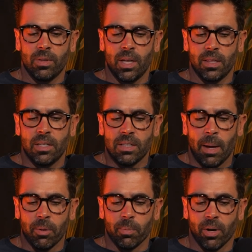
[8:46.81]
and these
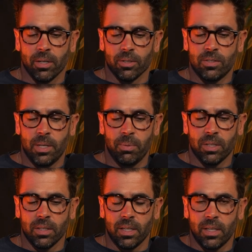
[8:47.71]
capital partners,
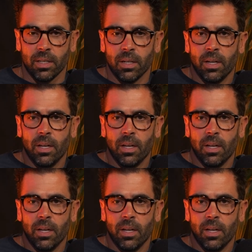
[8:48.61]
typically